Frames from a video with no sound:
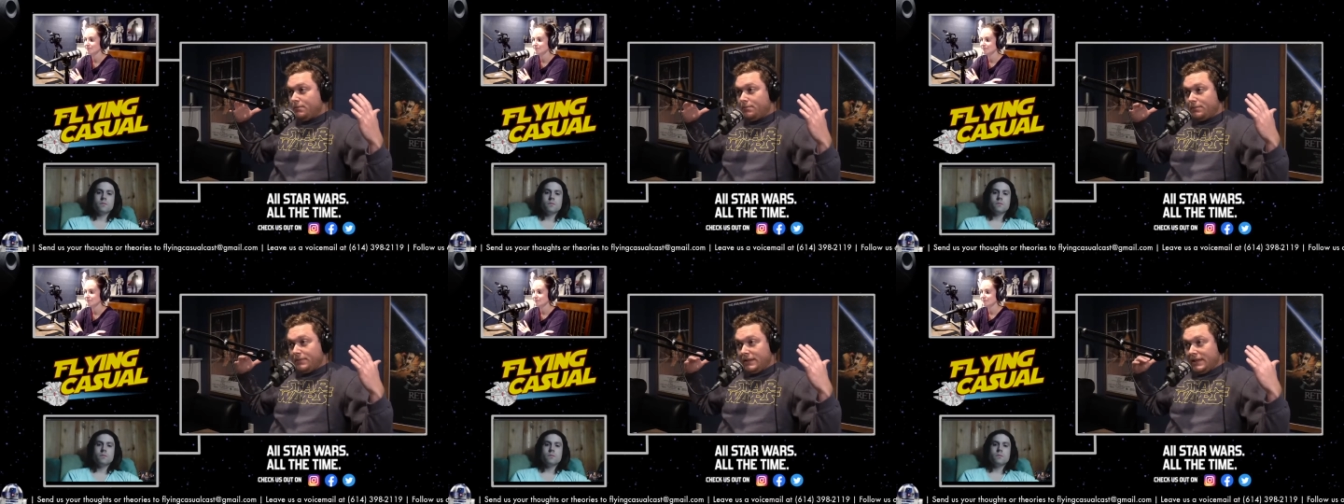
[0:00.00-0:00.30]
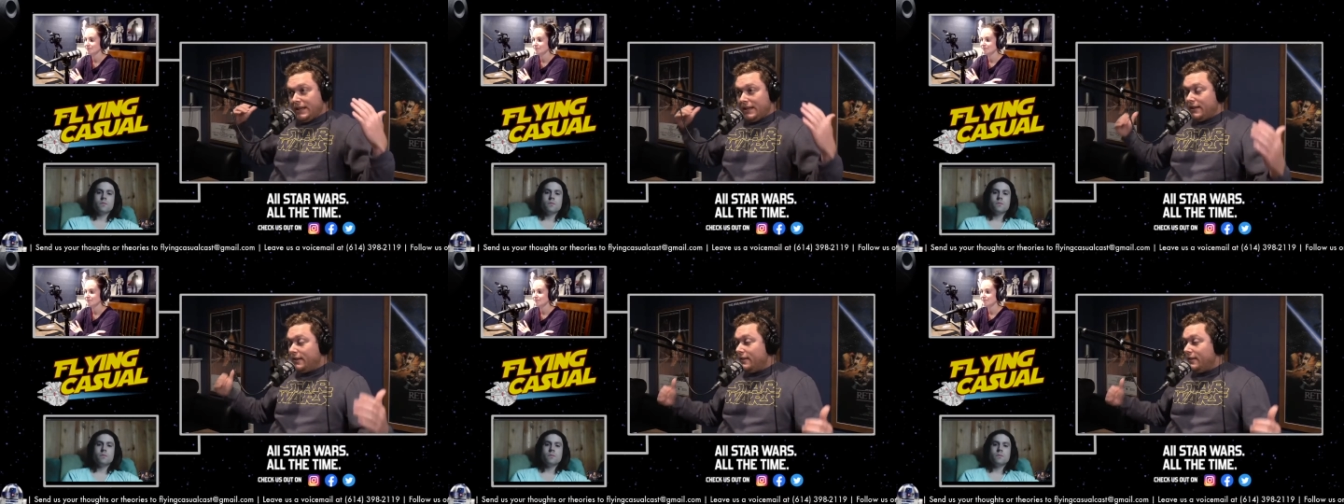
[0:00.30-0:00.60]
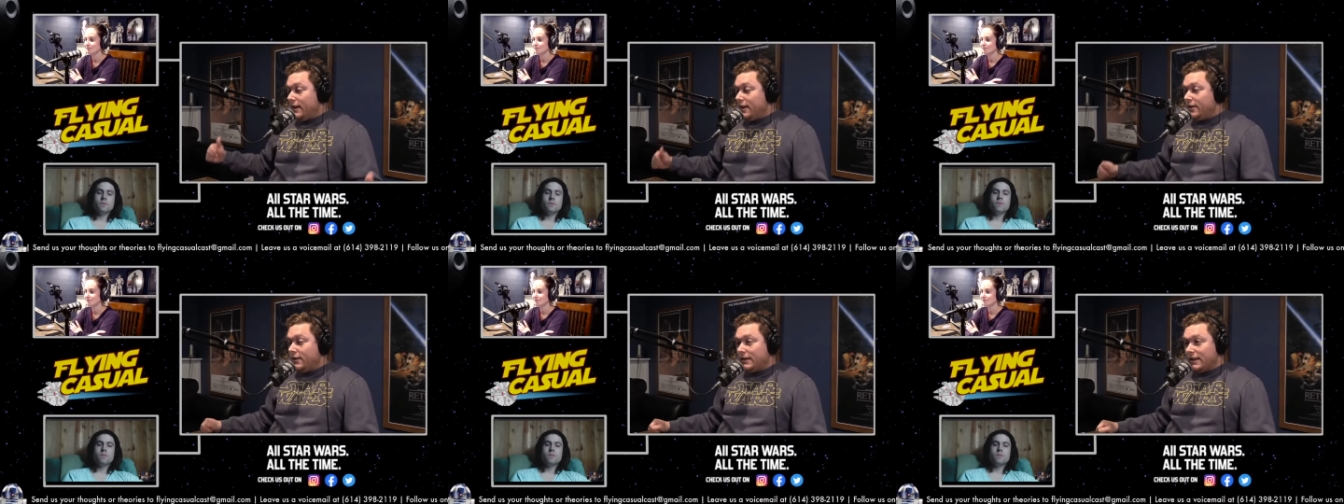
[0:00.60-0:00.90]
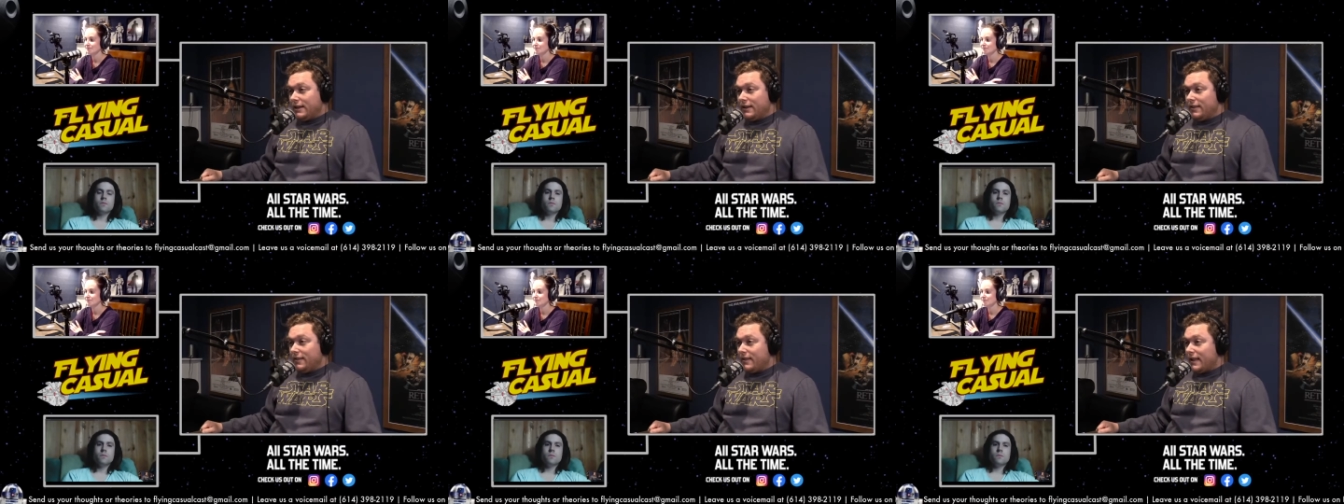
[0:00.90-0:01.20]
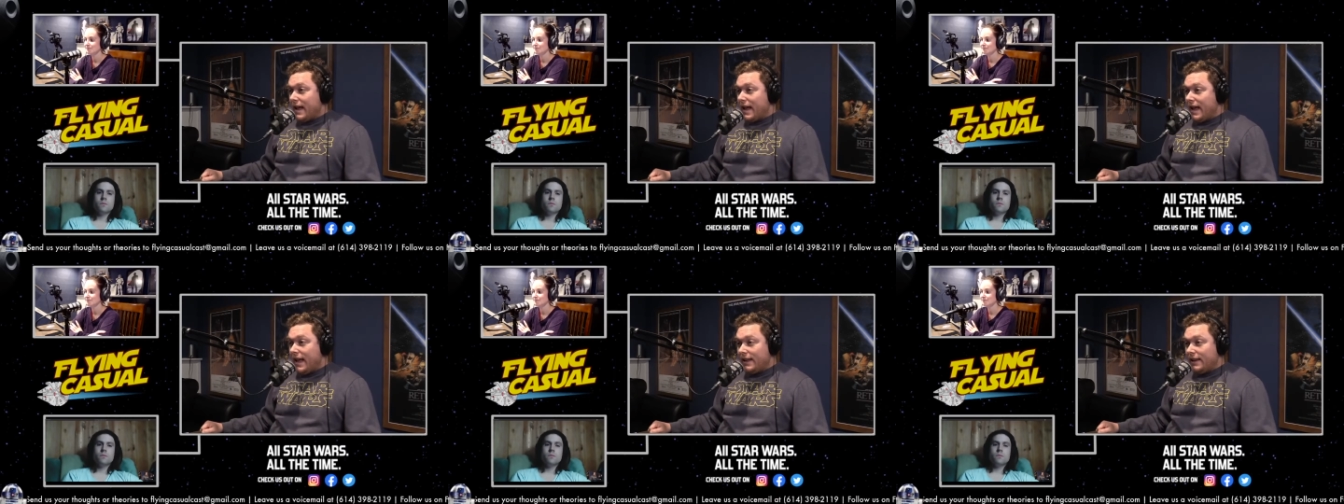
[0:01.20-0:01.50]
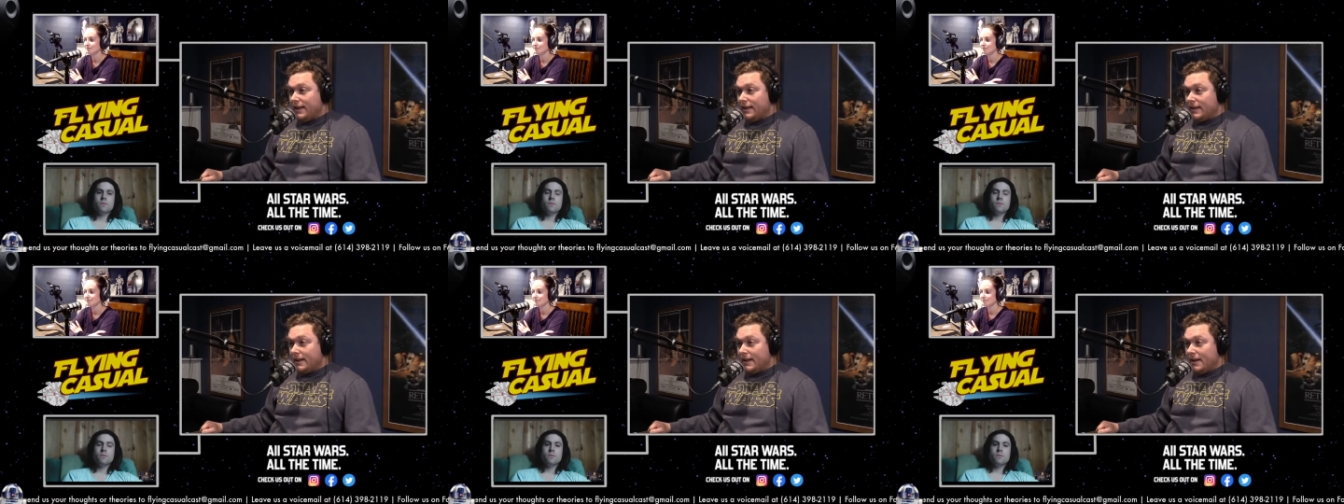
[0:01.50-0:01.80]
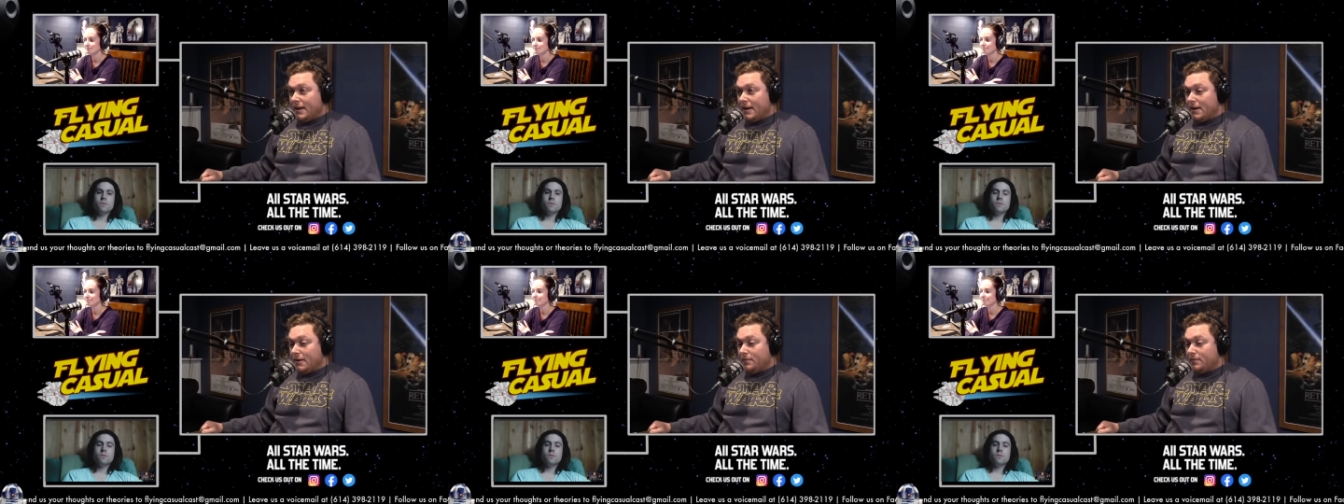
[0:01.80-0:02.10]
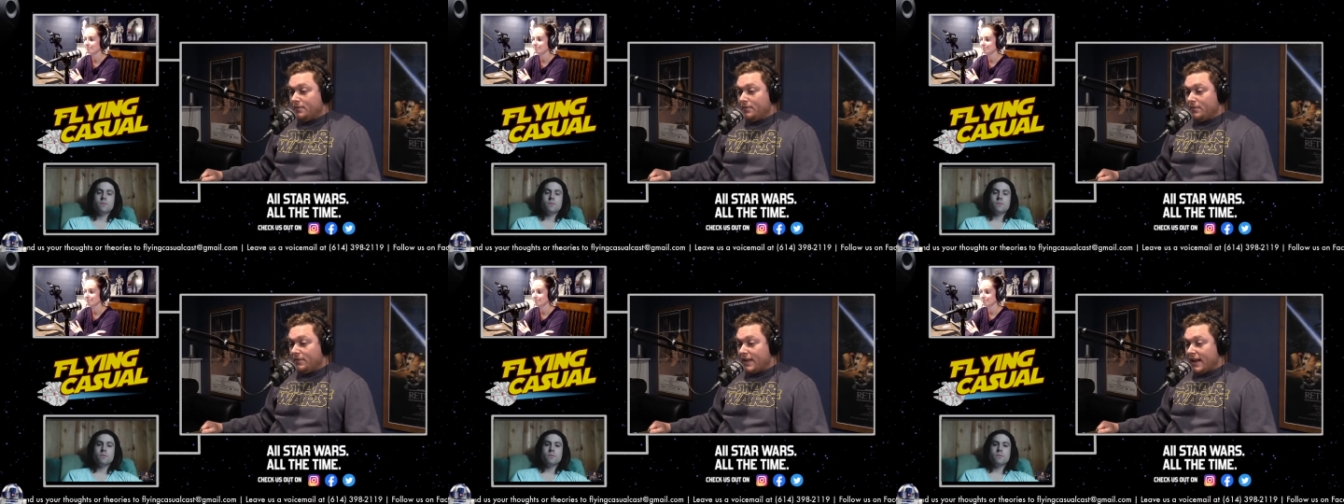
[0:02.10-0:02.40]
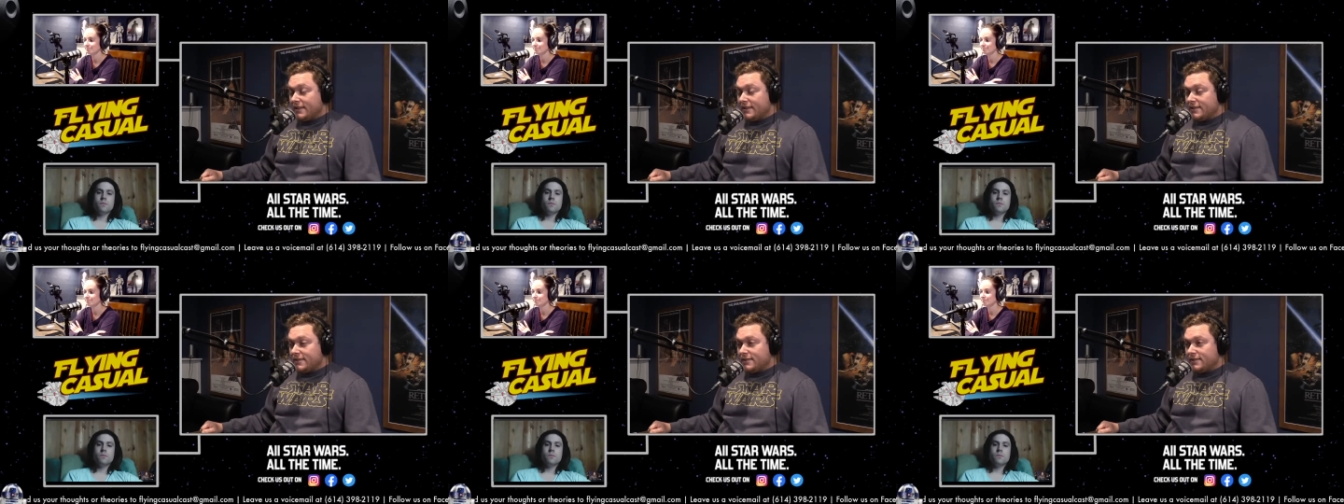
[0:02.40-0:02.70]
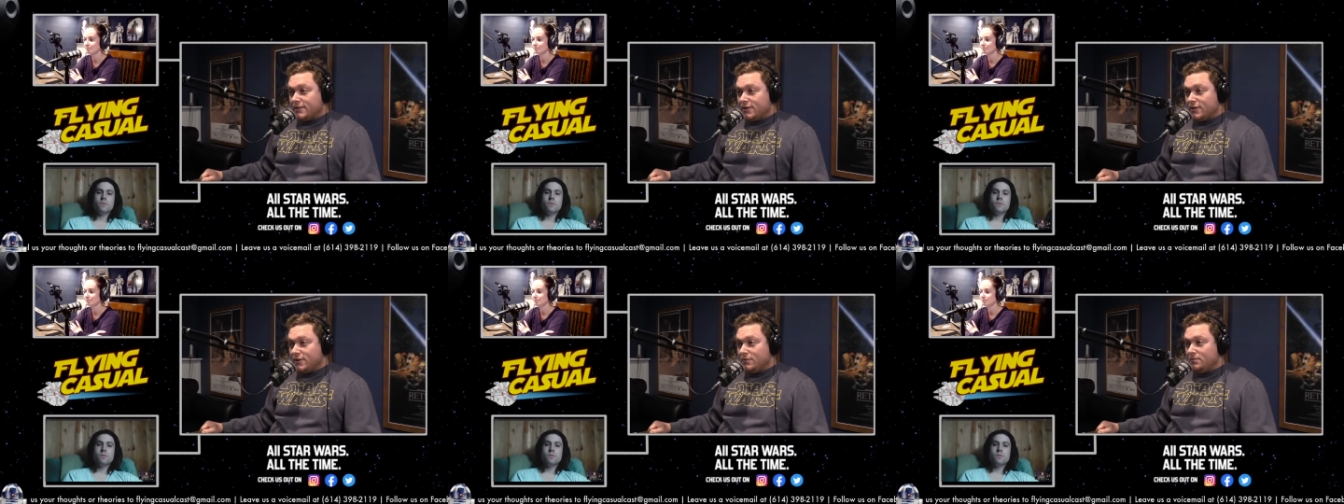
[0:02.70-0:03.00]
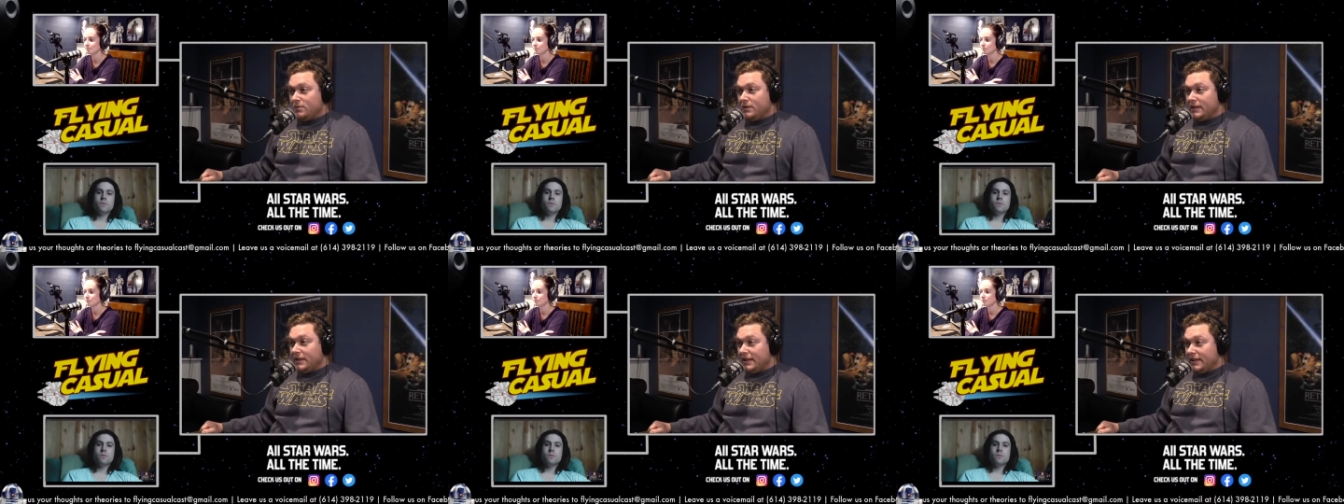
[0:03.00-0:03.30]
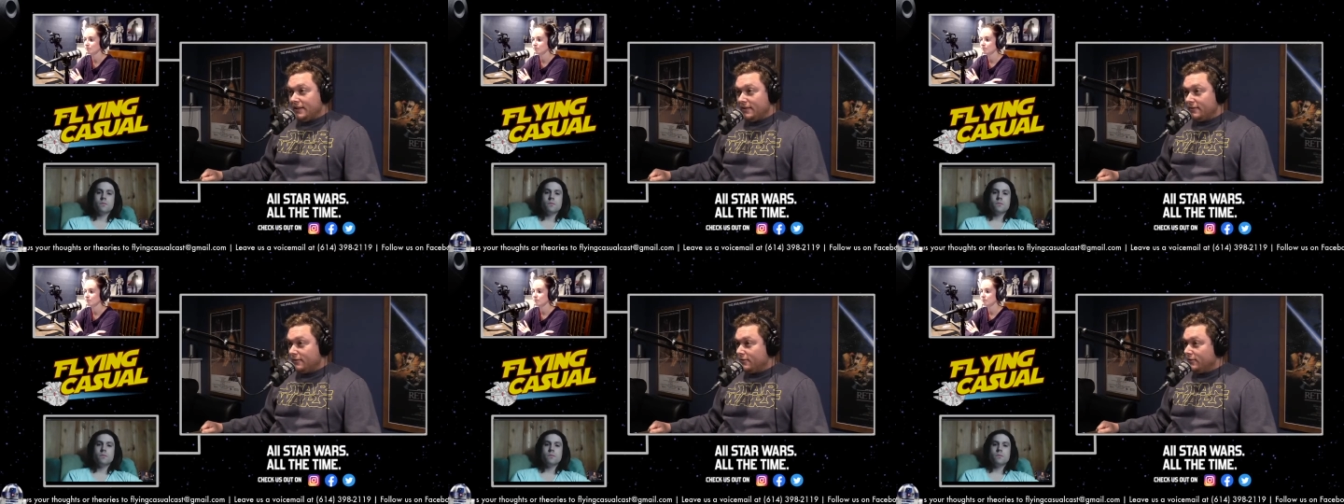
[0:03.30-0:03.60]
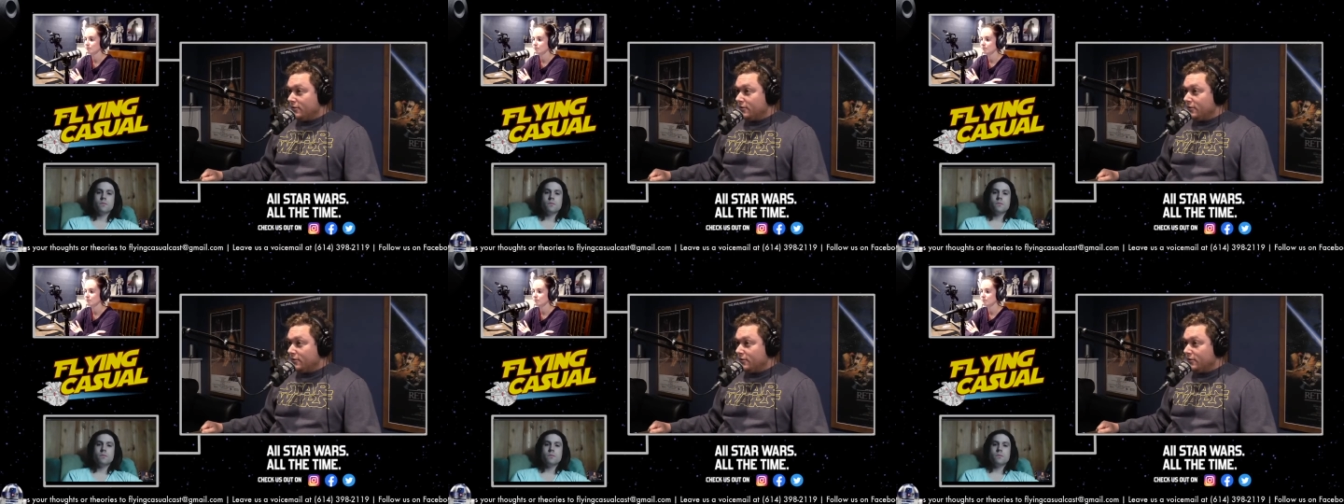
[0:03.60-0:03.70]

get in there, get in that. That could be...